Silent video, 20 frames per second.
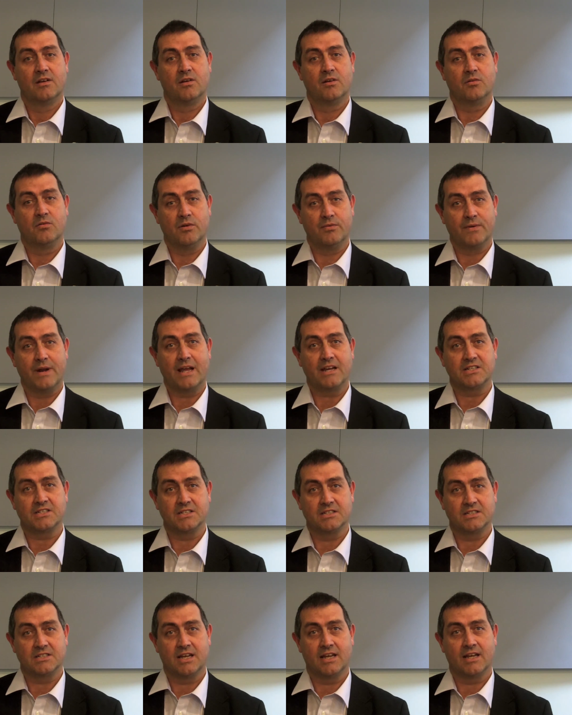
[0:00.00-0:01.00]

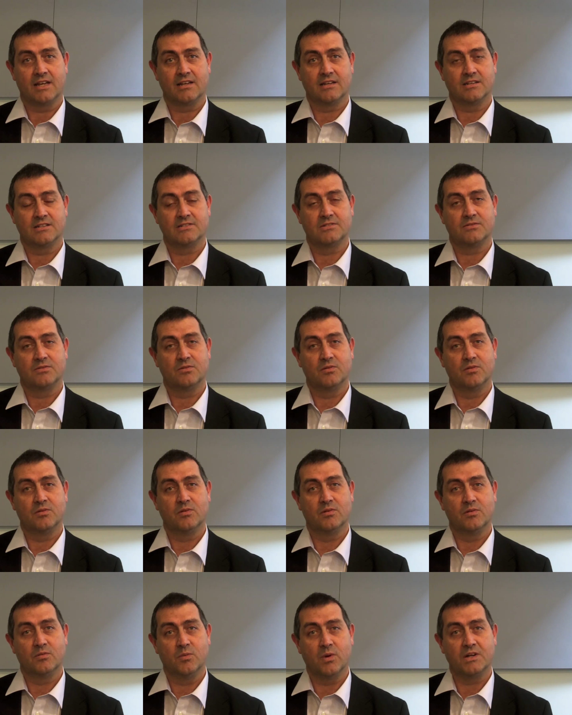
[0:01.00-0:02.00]
reflected and
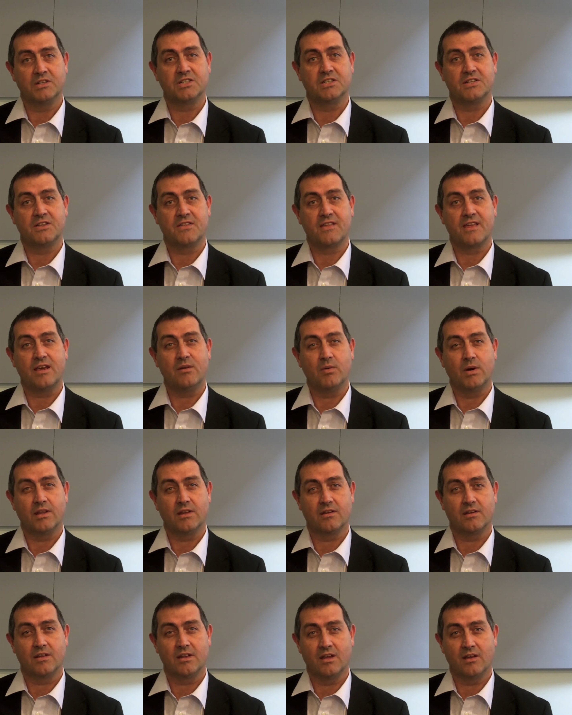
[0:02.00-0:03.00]
wanted to see
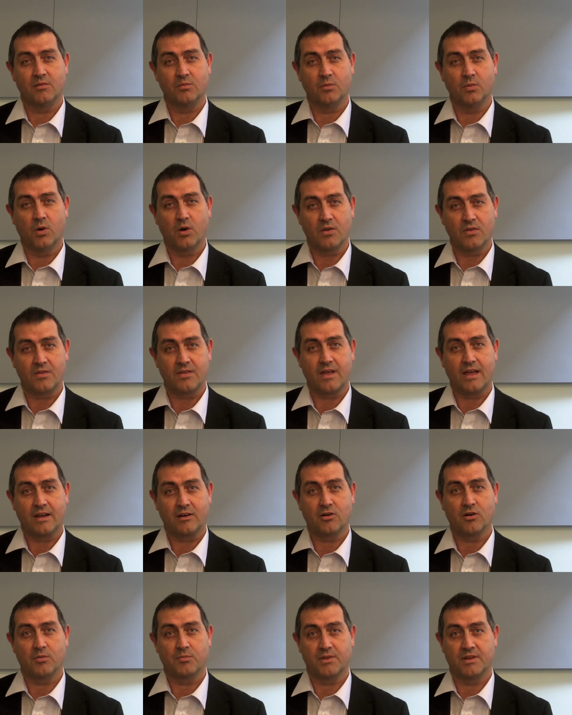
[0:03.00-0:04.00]
whether it was a
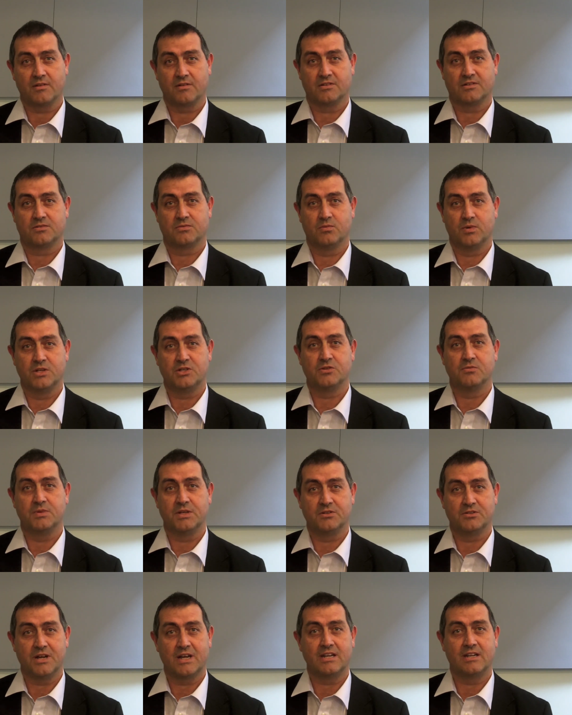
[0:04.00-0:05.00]
crop that we should be
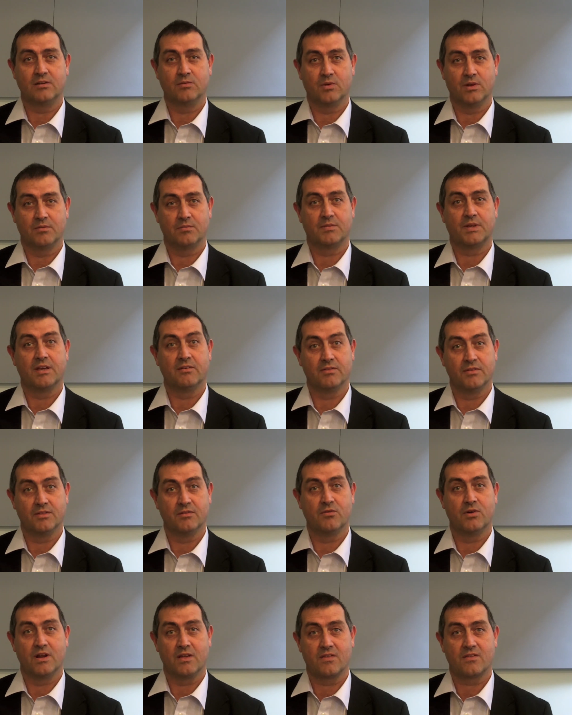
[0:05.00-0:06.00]
trading with, given the
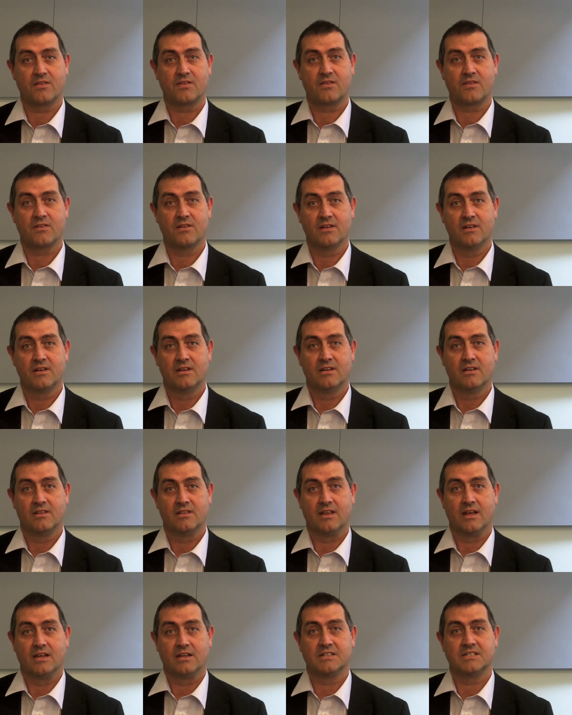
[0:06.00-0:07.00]
risks
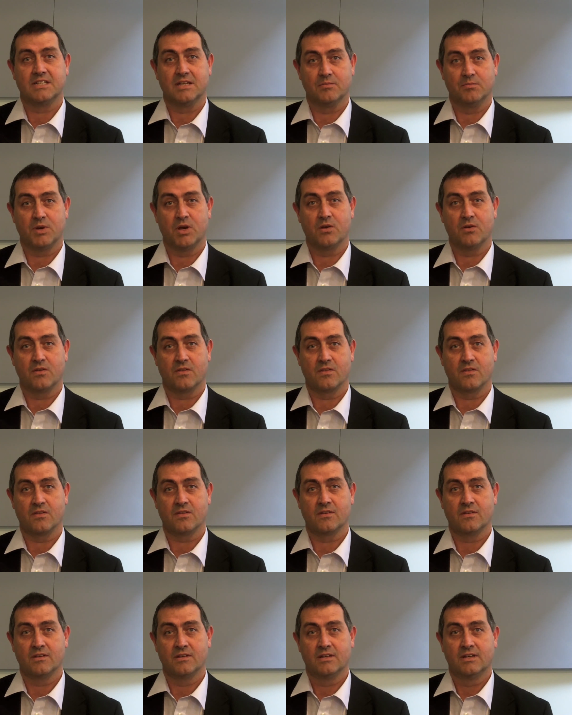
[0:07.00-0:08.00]
that it poses.
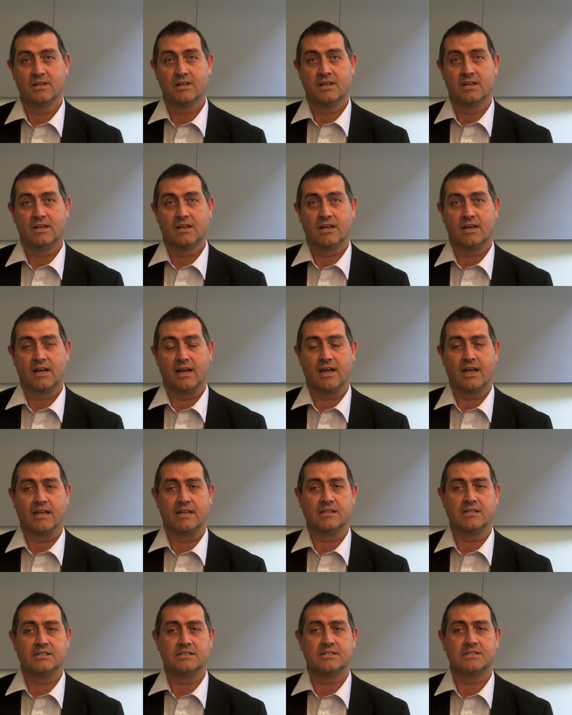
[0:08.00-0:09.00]

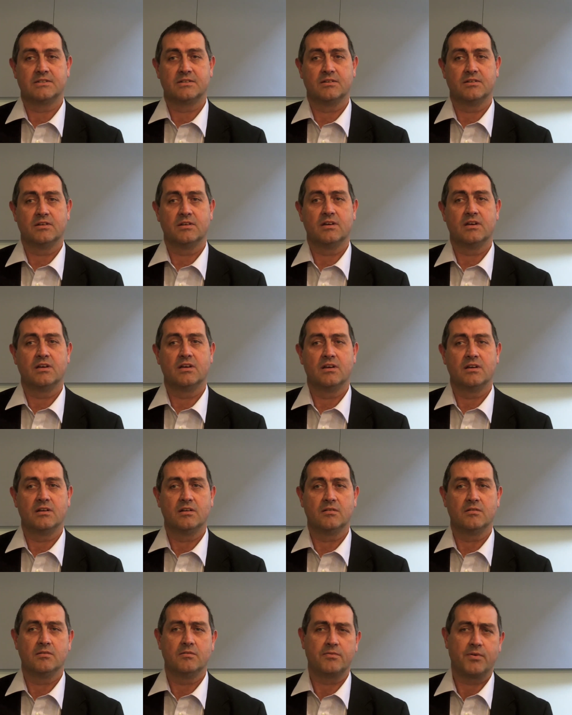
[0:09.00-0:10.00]
And
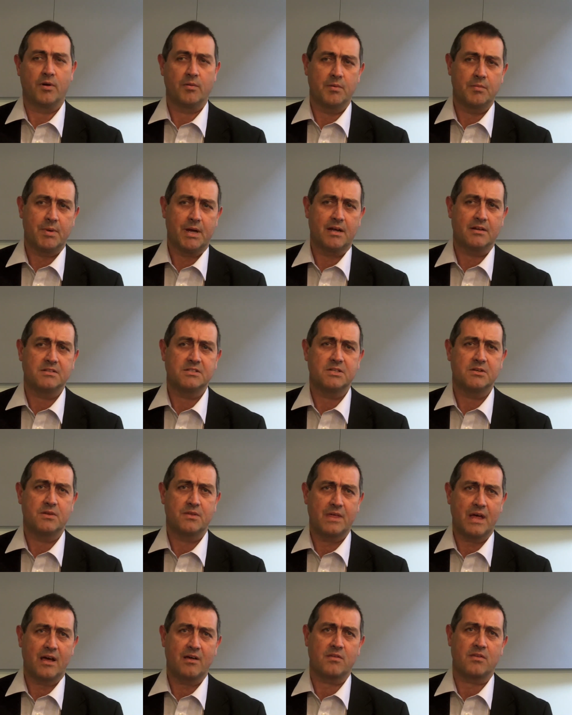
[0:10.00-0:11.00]
from about
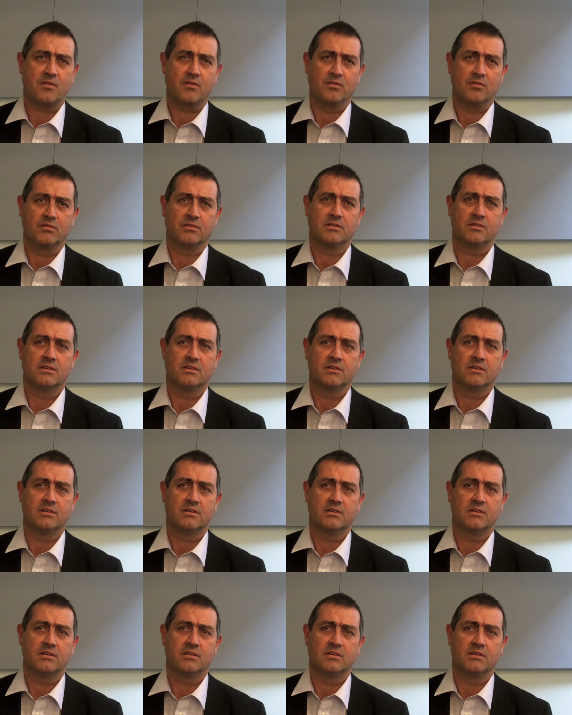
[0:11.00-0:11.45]
2000,